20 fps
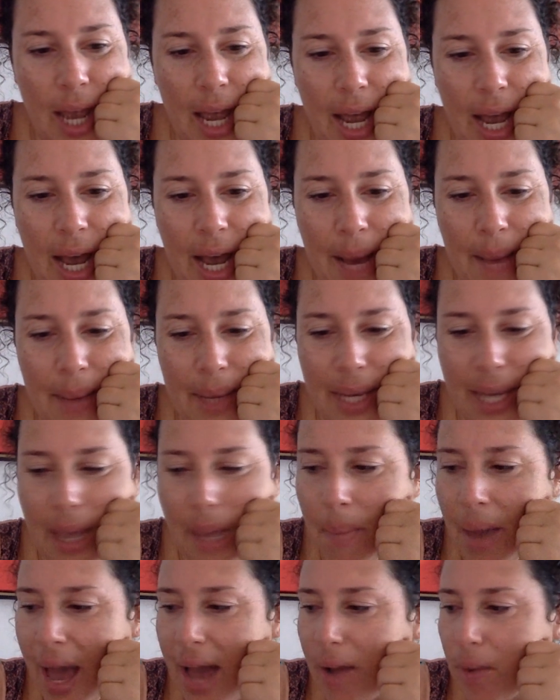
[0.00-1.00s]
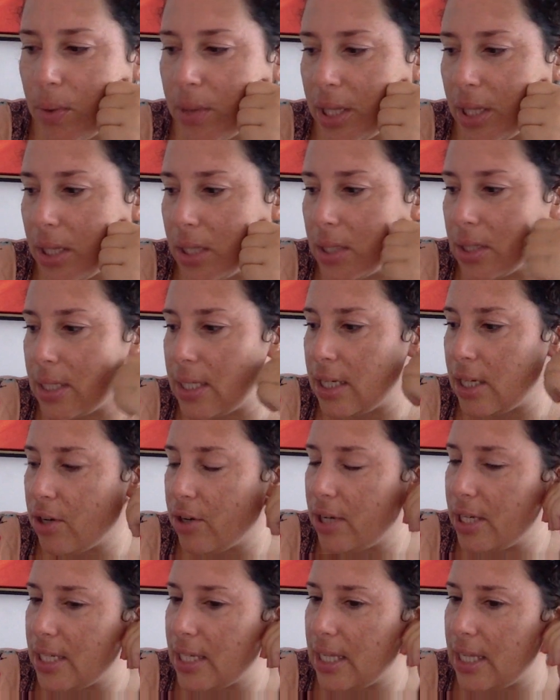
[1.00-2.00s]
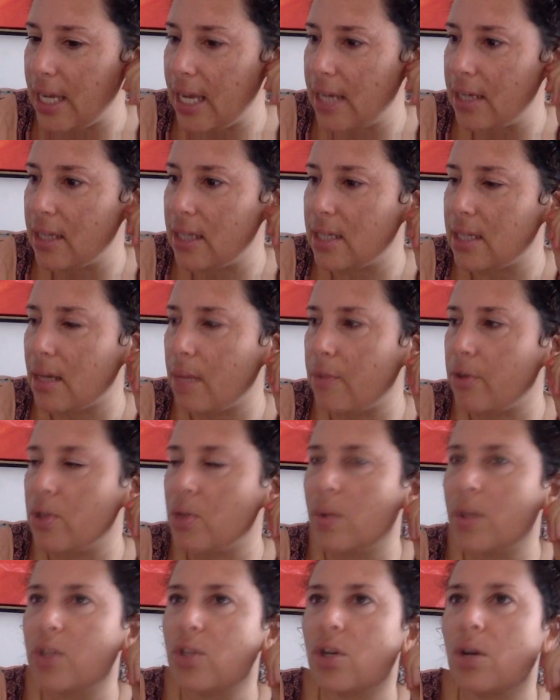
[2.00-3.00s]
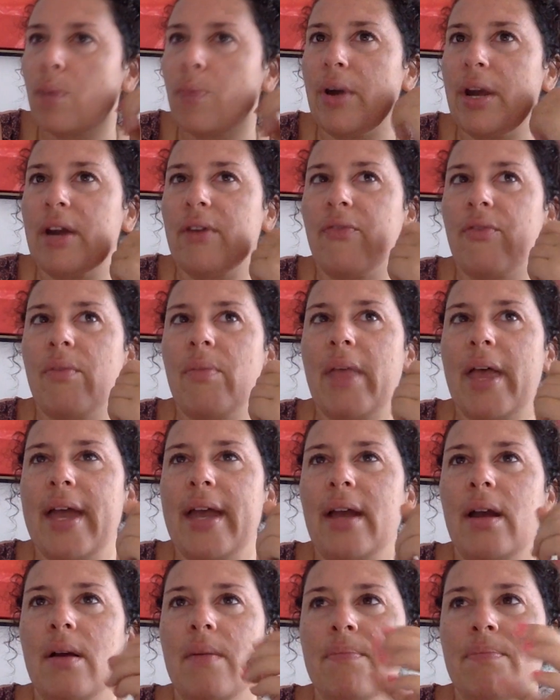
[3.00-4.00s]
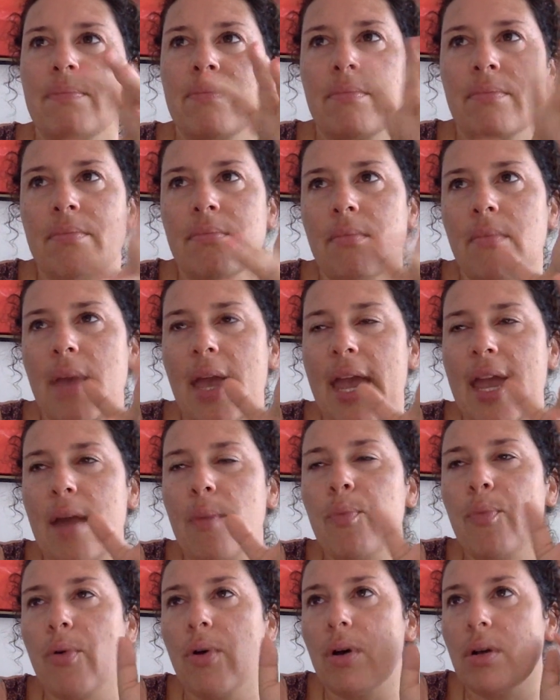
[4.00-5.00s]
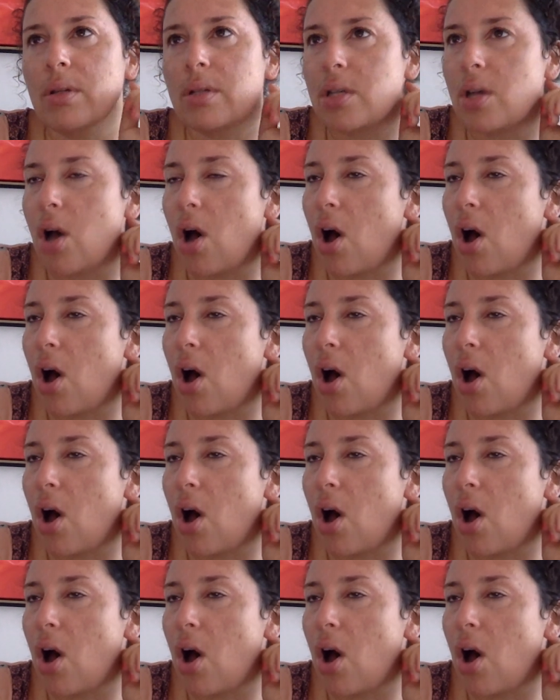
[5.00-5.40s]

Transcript: I came back with a little series at the end of the summer. So I took a break from like April to